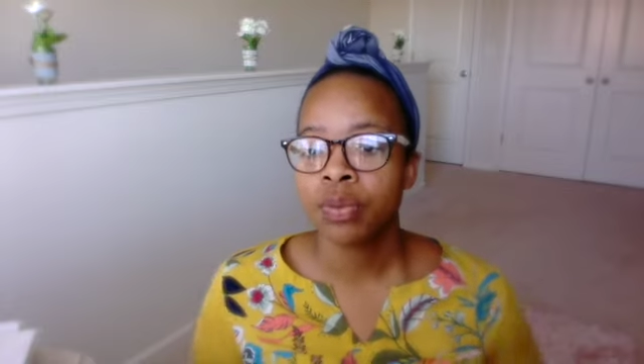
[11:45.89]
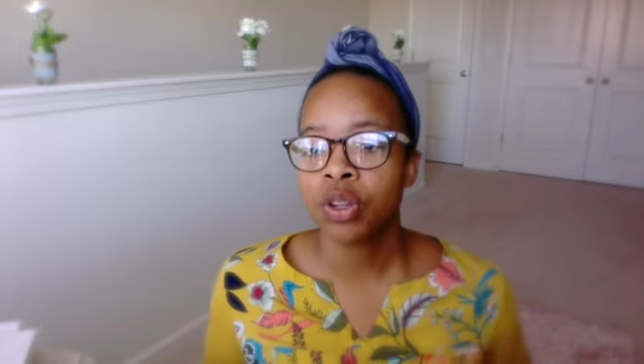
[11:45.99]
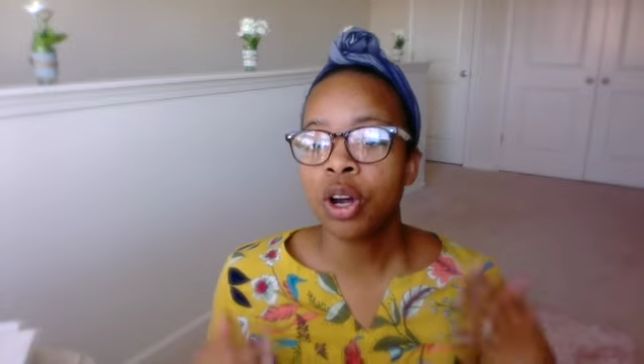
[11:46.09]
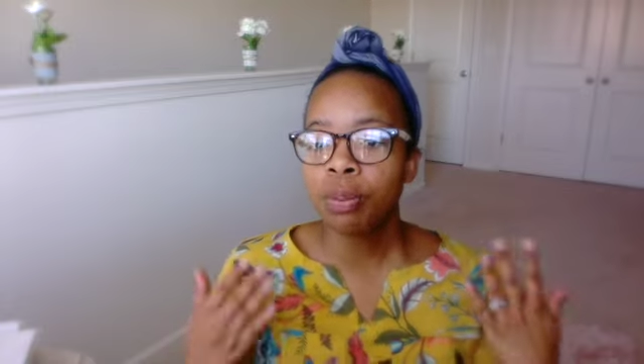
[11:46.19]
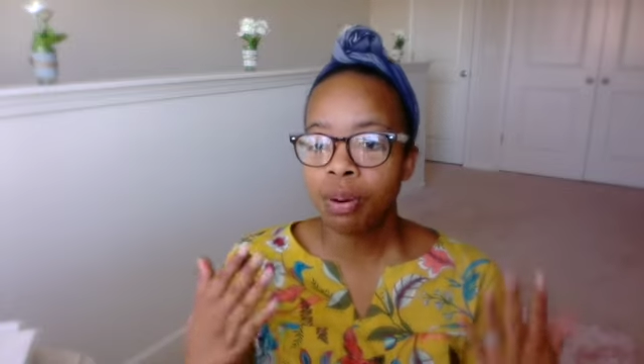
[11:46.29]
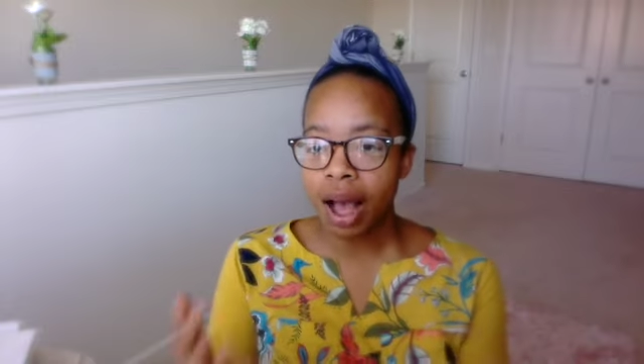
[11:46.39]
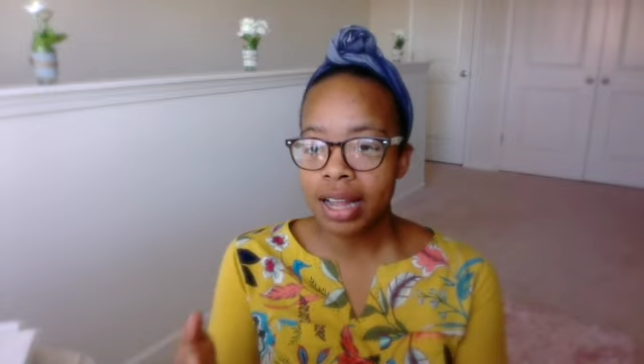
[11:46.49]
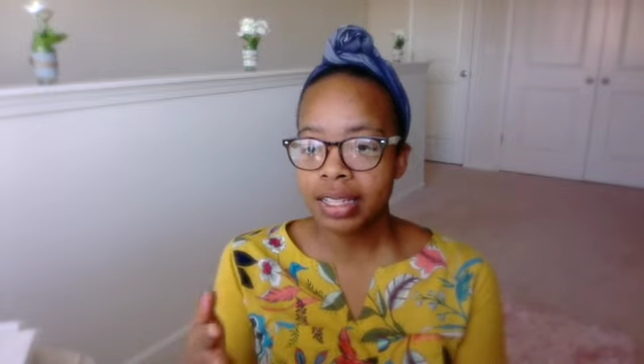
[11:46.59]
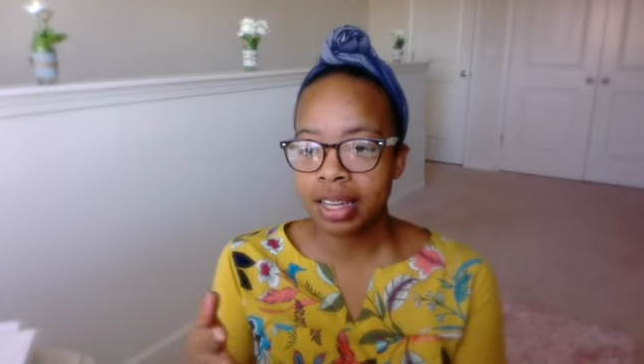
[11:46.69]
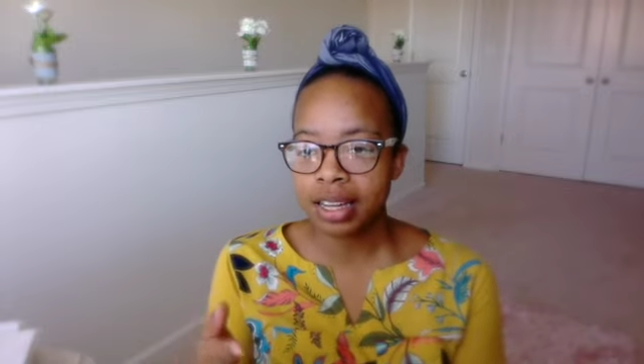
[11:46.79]
your
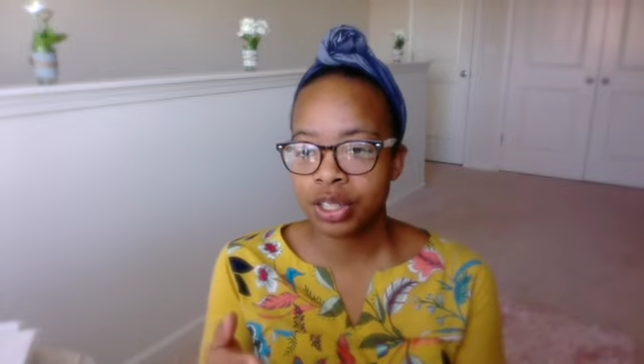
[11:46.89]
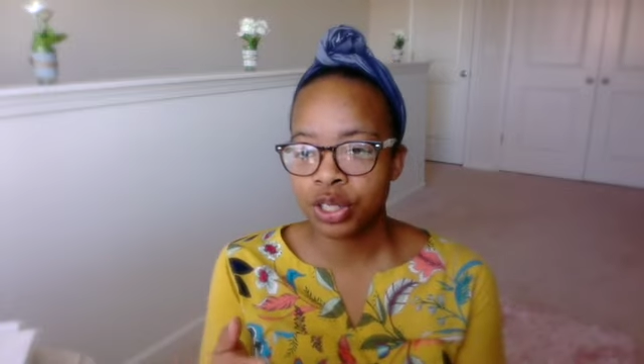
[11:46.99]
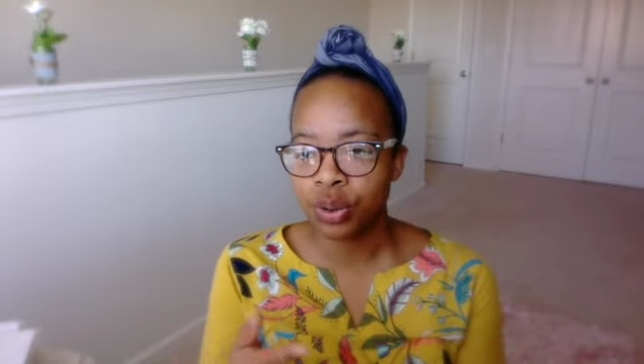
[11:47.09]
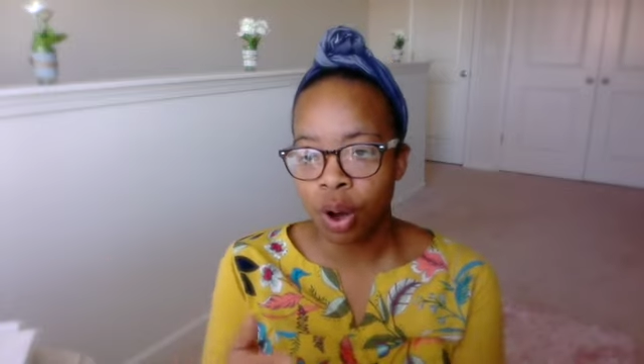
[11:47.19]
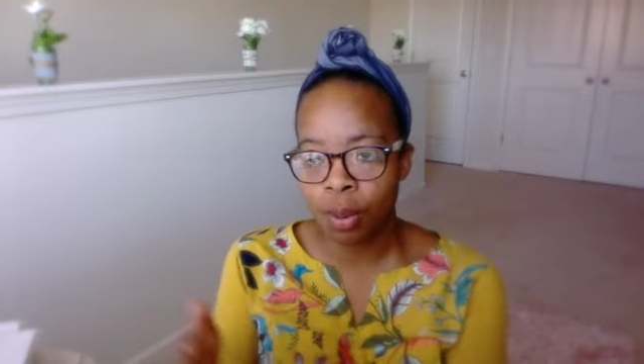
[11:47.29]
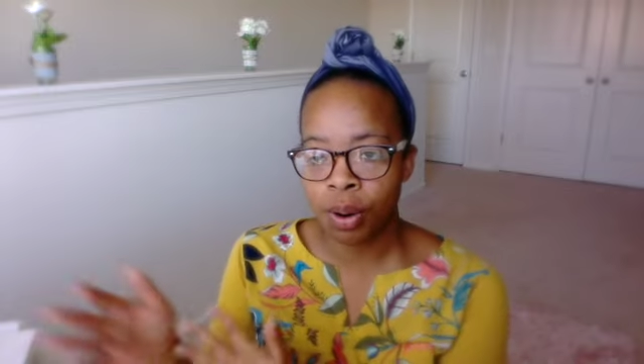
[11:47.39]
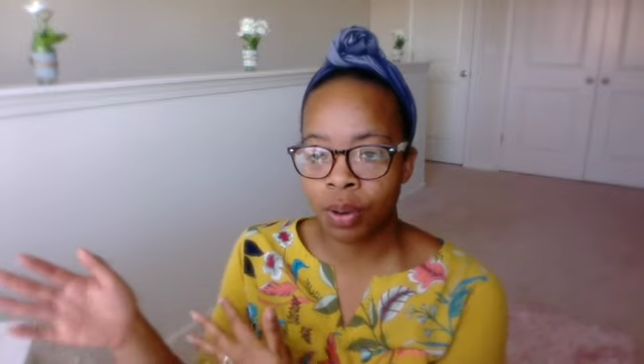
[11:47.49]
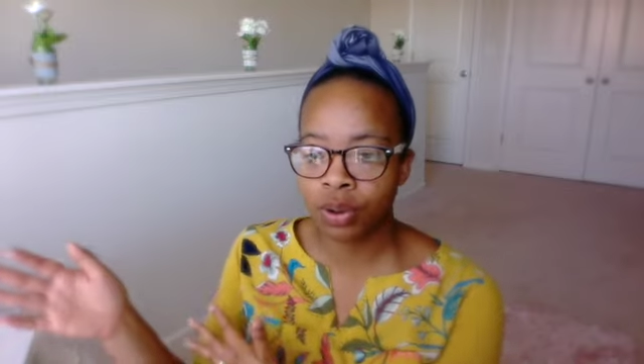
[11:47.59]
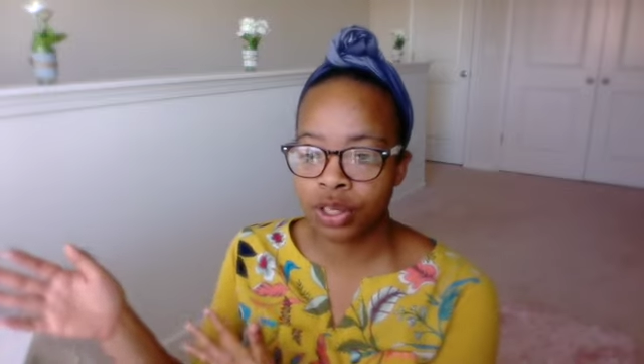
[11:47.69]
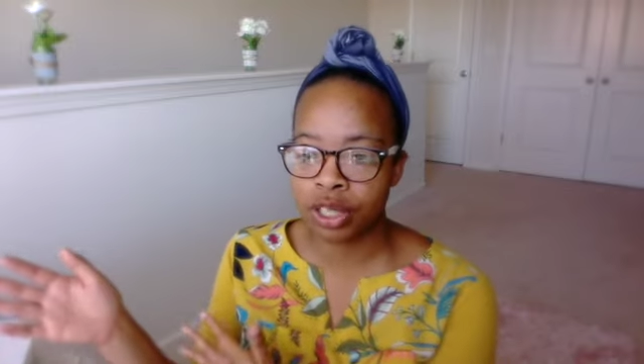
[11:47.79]
process to home
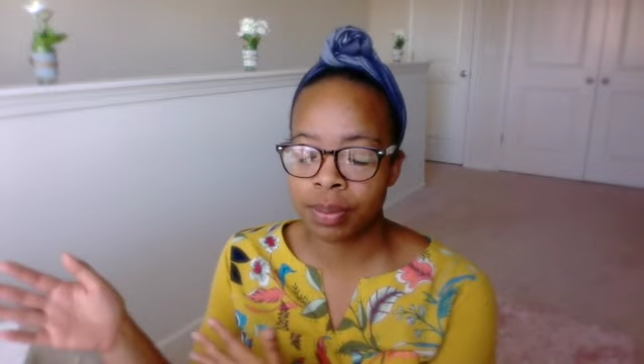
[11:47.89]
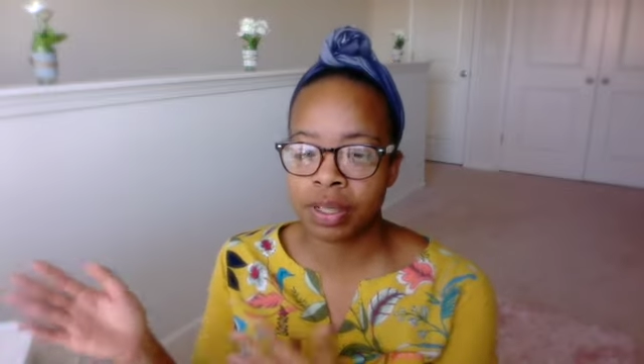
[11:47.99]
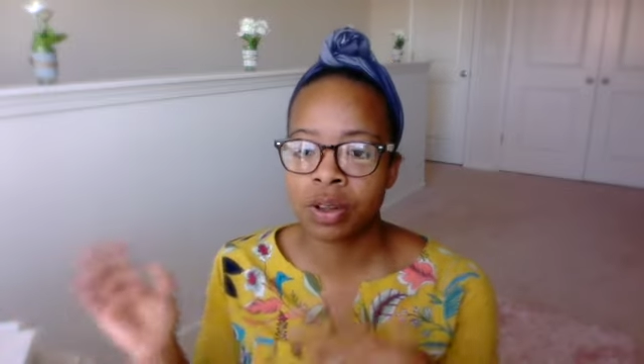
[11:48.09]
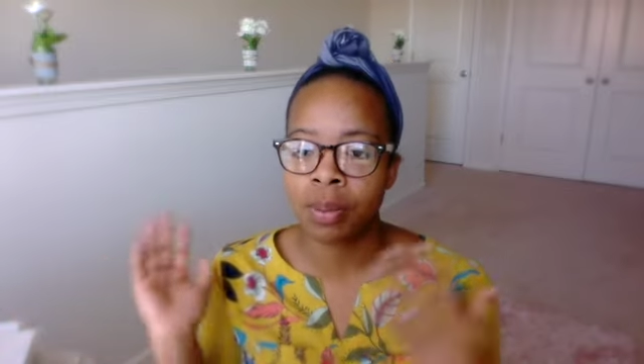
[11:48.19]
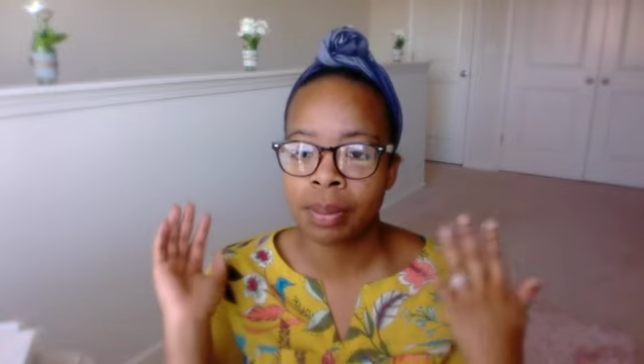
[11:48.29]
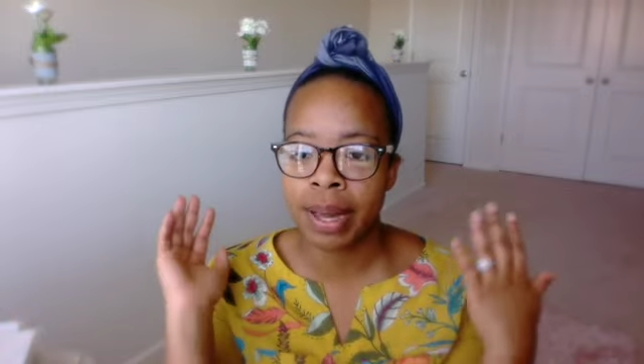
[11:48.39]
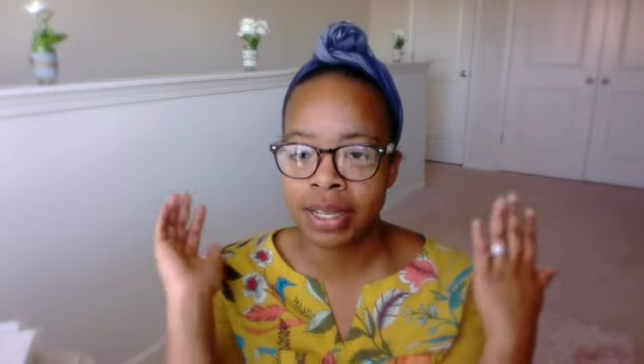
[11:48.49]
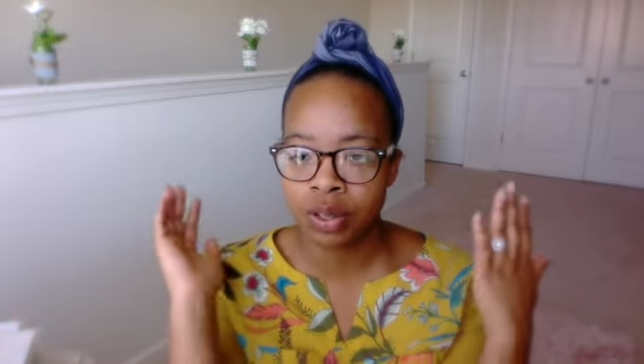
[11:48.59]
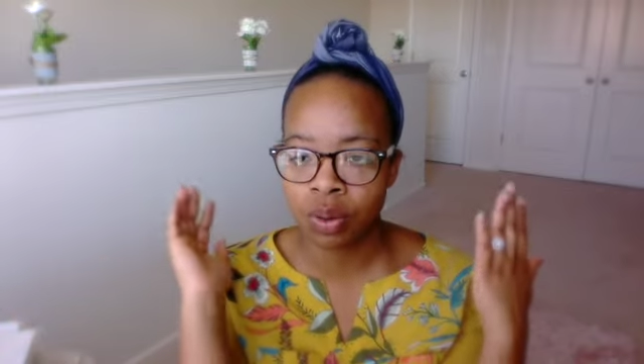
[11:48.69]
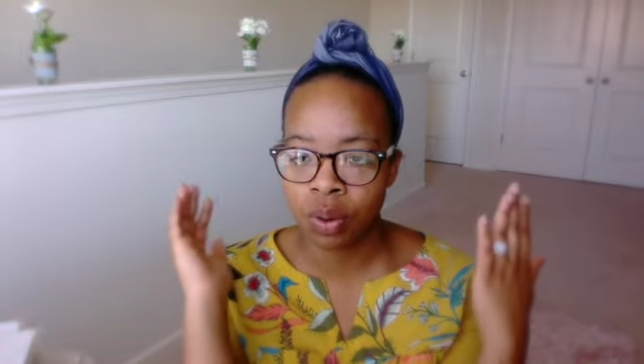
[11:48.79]
ownership is going to be
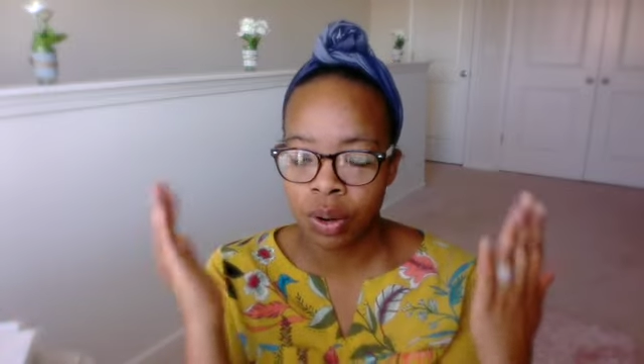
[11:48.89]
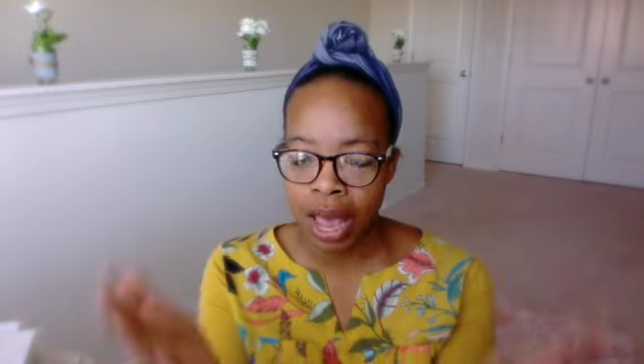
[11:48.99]
based on